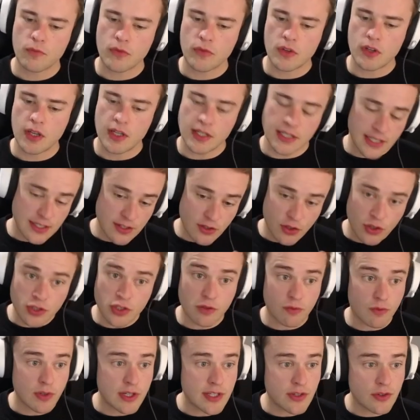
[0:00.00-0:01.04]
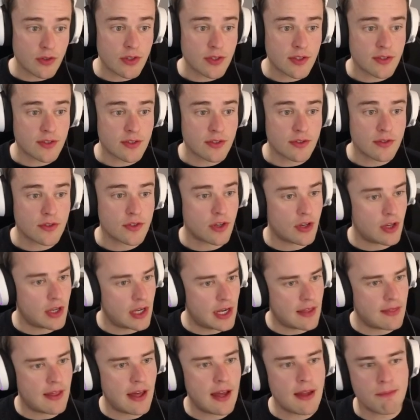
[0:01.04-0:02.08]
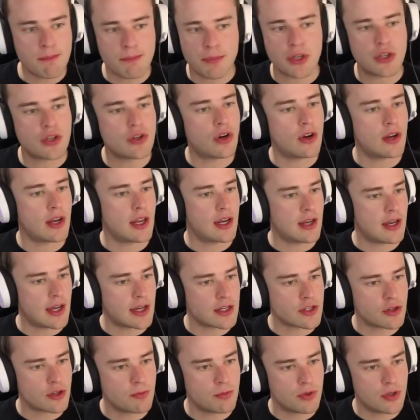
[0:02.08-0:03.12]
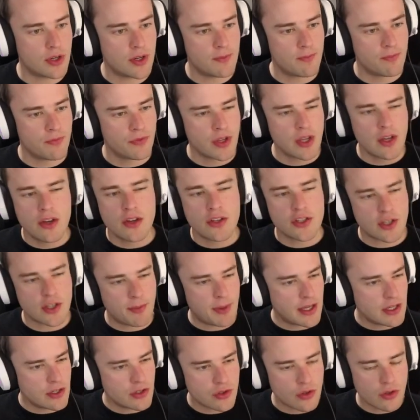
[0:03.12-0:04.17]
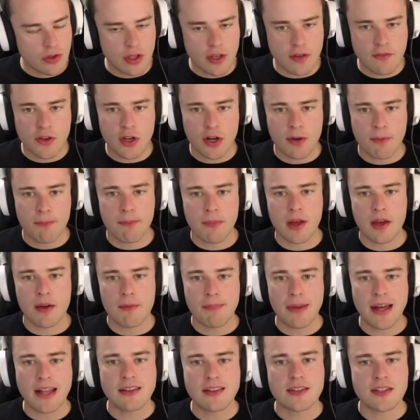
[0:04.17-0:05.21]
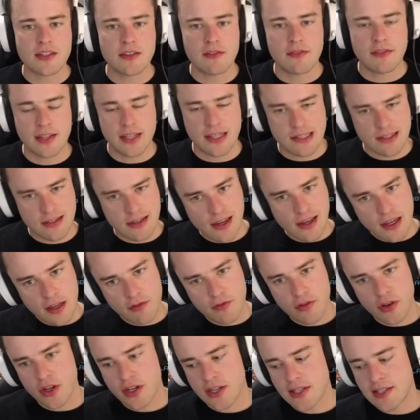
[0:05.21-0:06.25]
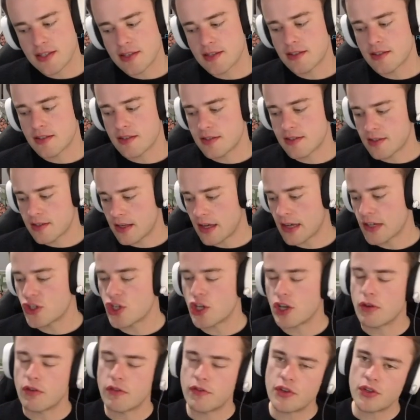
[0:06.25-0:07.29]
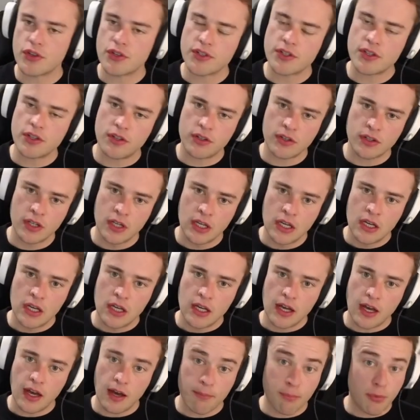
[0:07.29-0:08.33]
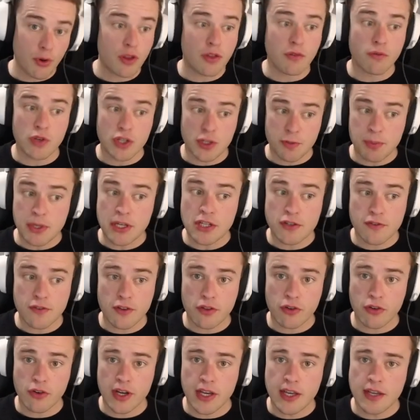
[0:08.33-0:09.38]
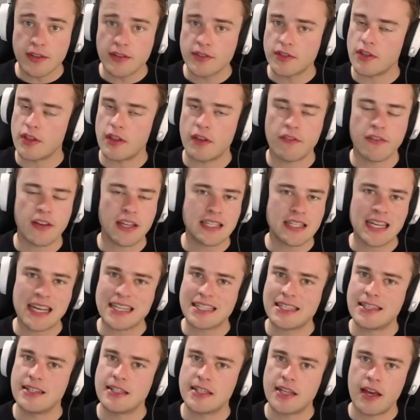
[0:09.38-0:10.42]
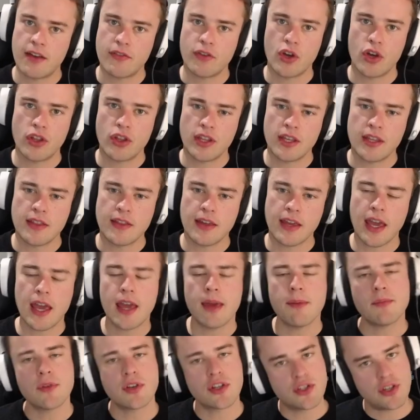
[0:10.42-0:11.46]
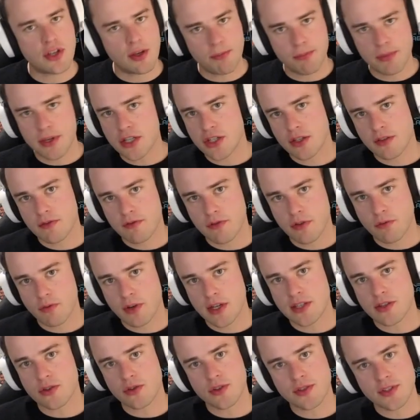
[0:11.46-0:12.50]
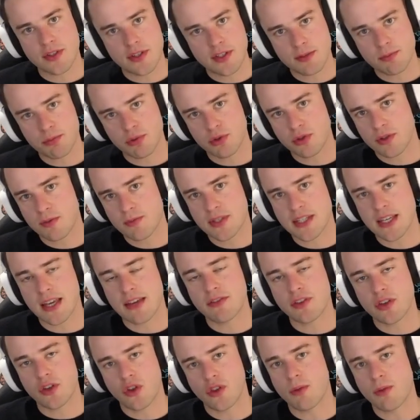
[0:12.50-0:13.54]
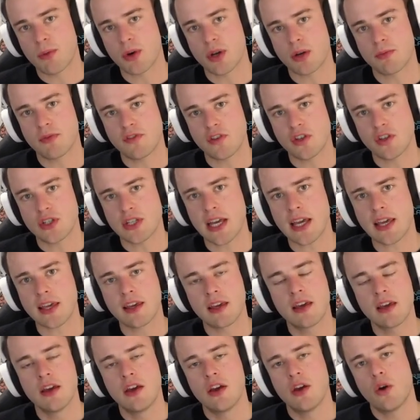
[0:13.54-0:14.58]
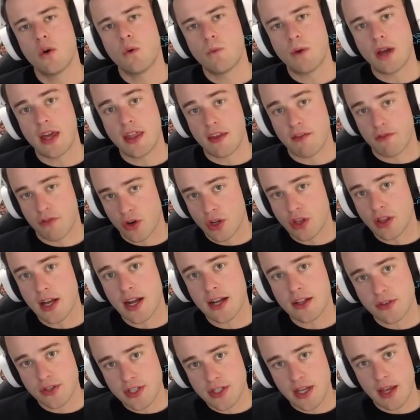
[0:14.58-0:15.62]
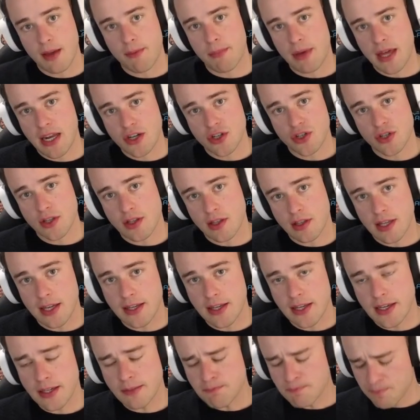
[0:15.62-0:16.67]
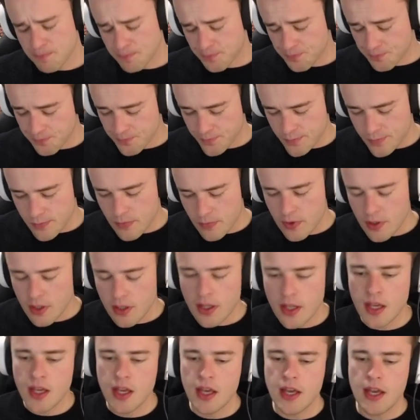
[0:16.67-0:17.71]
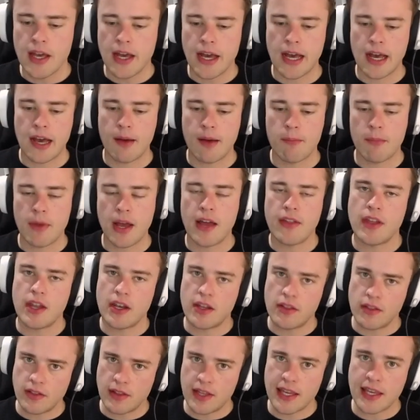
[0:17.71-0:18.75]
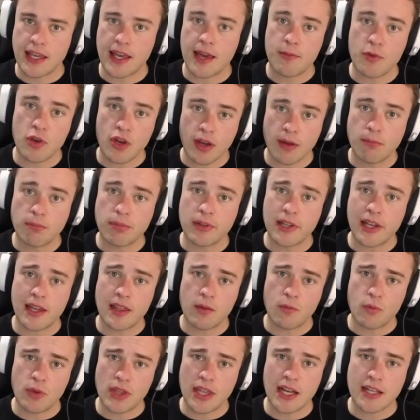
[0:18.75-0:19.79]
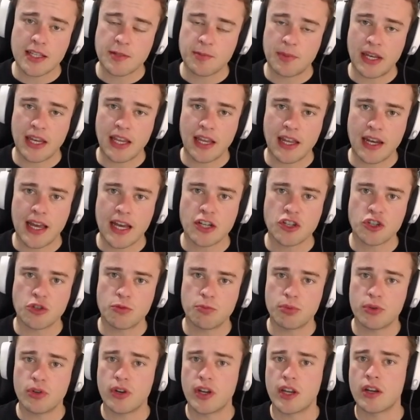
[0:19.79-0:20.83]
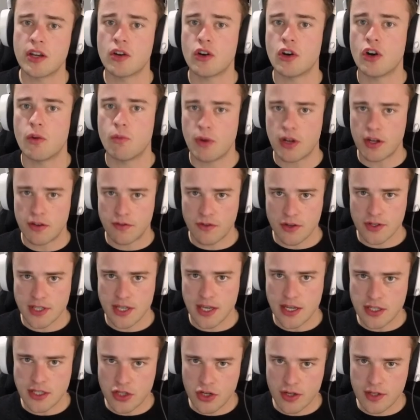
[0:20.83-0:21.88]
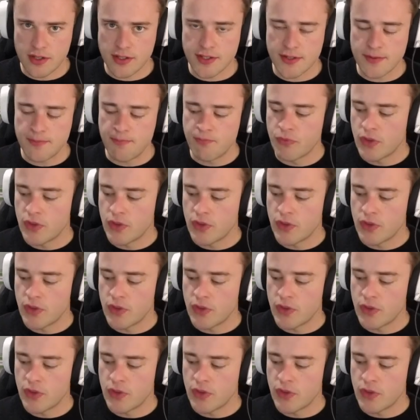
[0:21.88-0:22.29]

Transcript: It does cost a resource, so you need that, but you don't need an action point. So making sure that you've got a balance of things like Invert Existence, like Shadow of Ursa, both of which pitch for 3, so they're fantastic to have early in the game because you can pitch them for resources, put them safely on the bottom of your deck, where they're very likely to get banished in the late game. And then in the late game, you can play them without spending an action point on one of those key turns.